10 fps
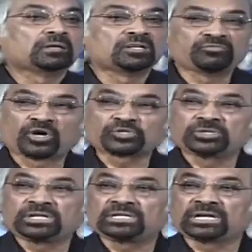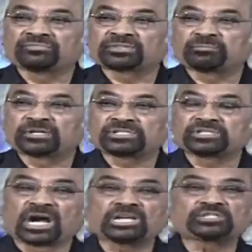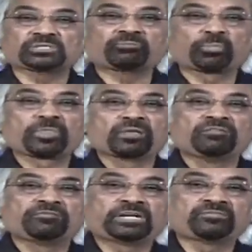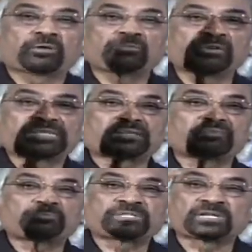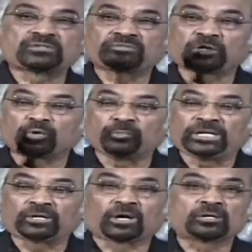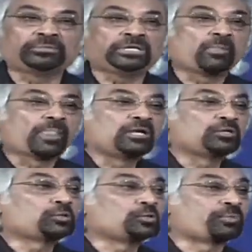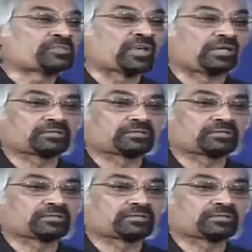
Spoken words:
Unfortunately, after British Raj, we went from 27% of the global economy to 2%.